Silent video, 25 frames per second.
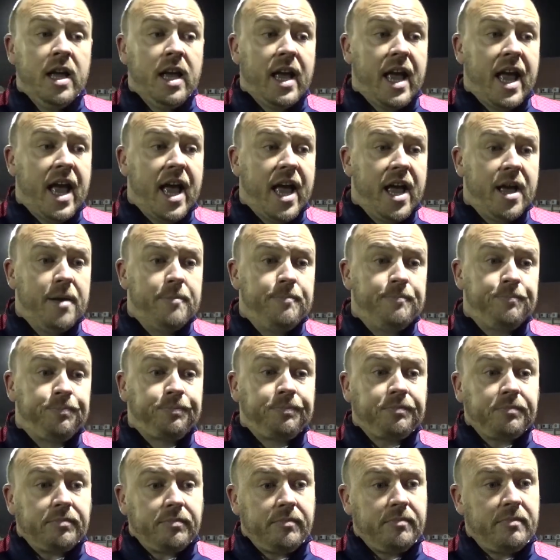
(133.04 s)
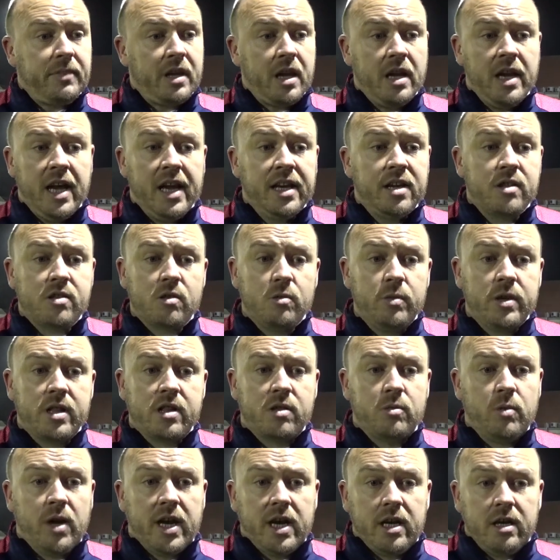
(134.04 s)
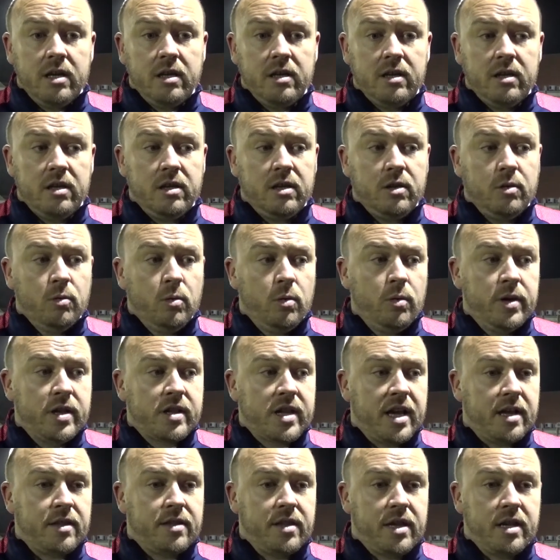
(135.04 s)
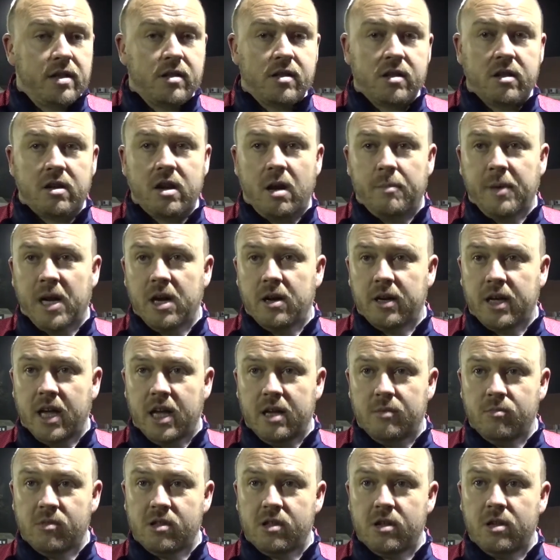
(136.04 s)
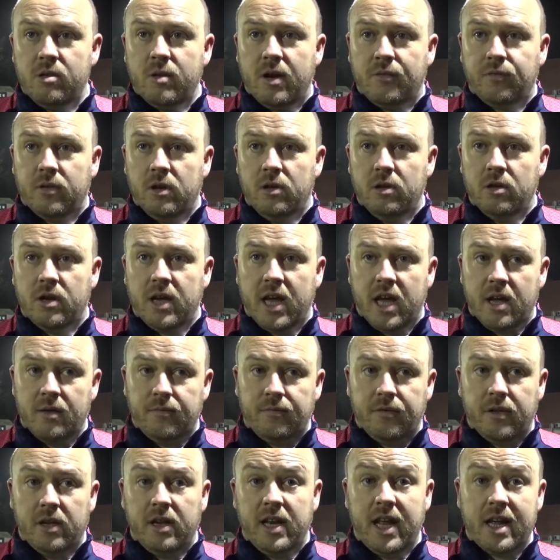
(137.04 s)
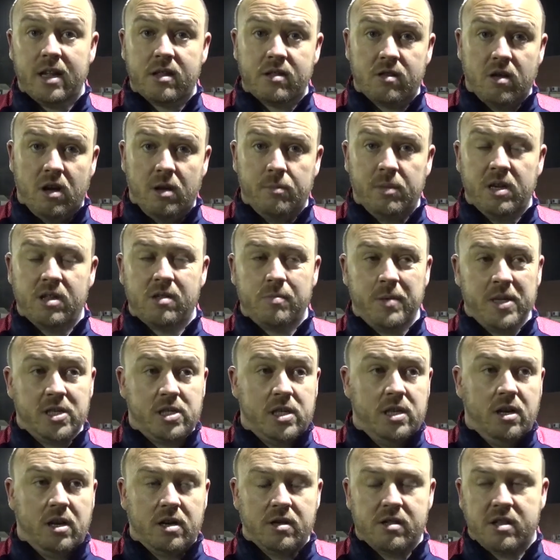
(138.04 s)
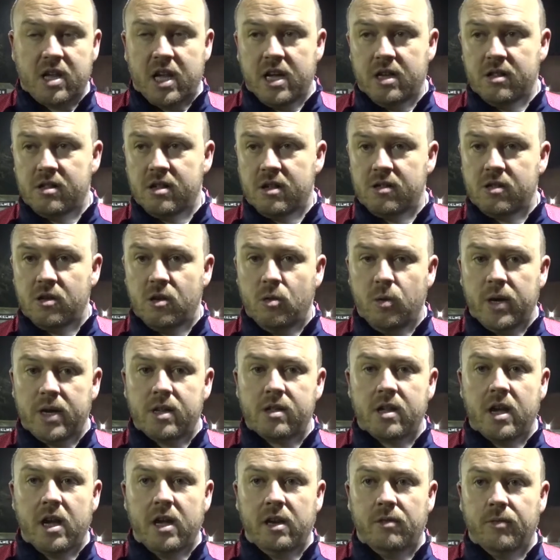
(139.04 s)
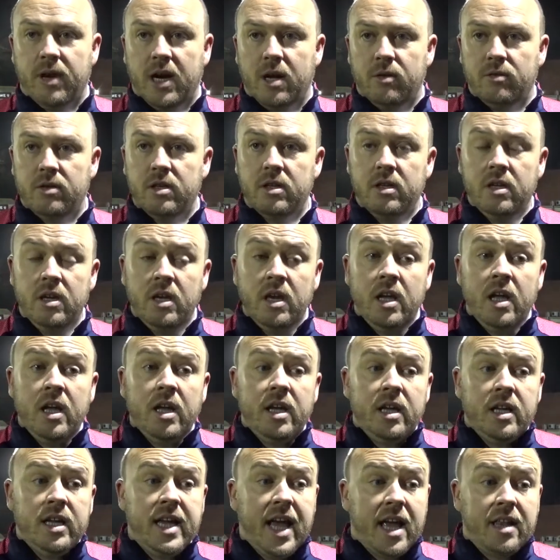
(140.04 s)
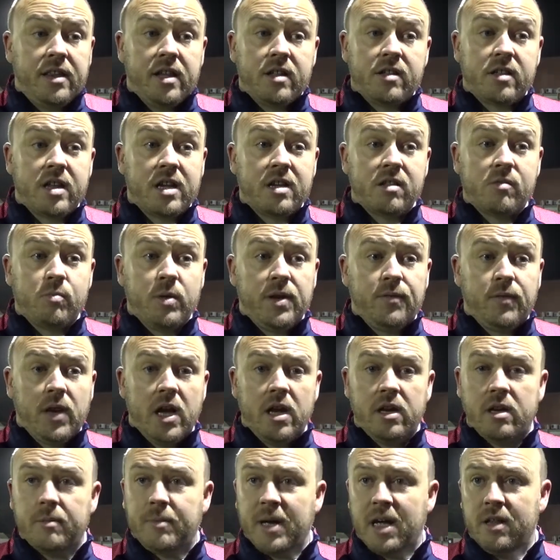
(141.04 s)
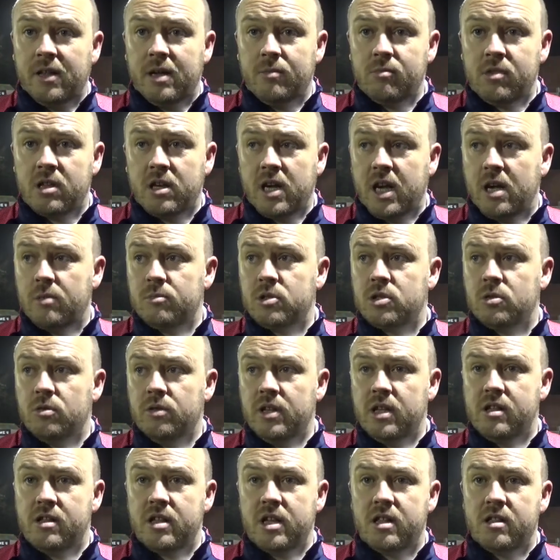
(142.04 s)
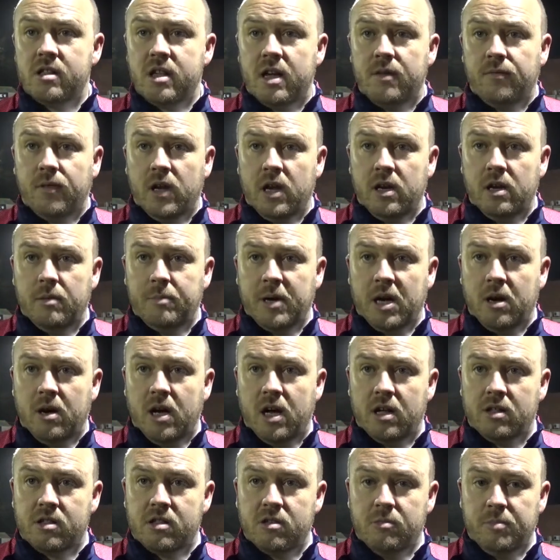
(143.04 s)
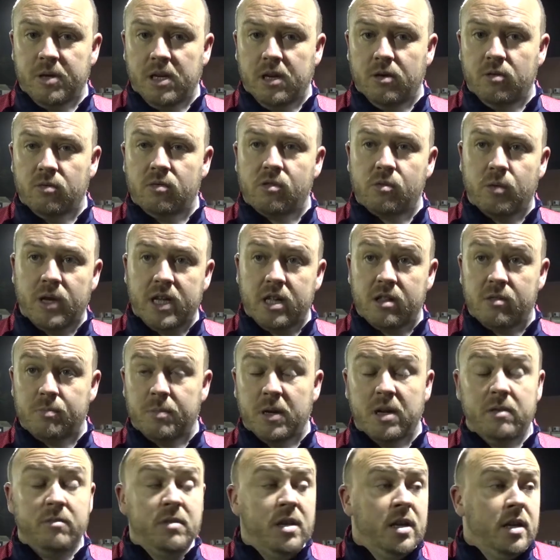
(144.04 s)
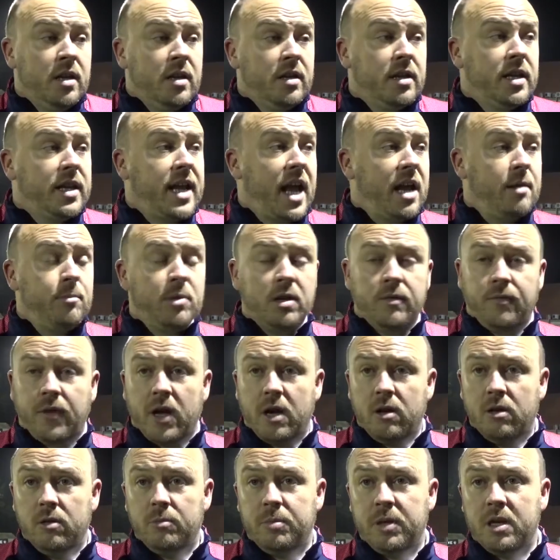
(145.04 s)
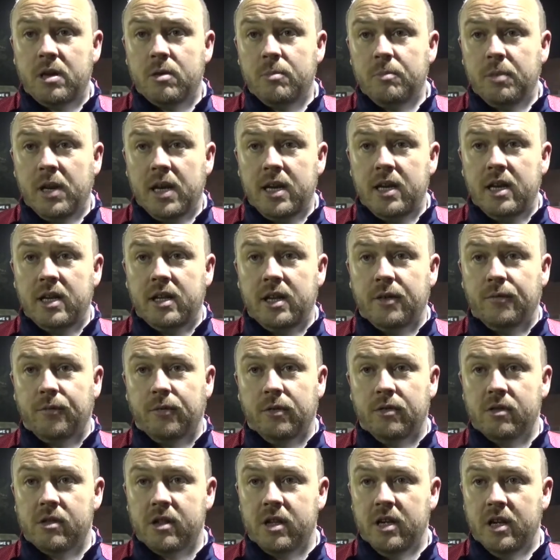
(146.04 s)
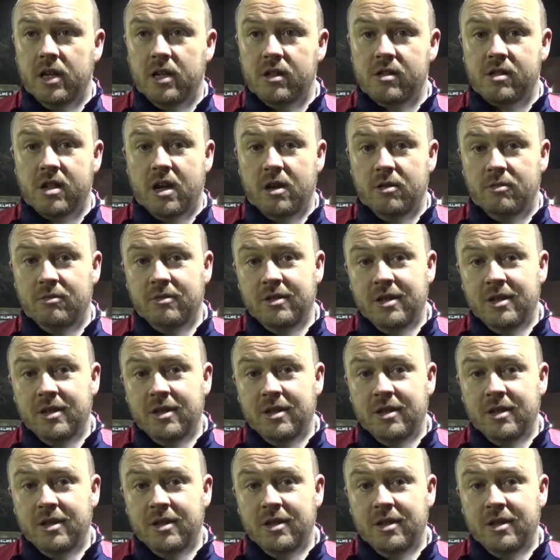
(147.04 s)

And it's always the way. You always get things that come out of games that you have to look at for the next time, and especially, like I say, in such a quick turnaround. Yeah, there's things we've learnt about them today. I'm sure there's things they've learnt about us. There'll be little tweaks, but the game at the Vale will be completely different to here. So,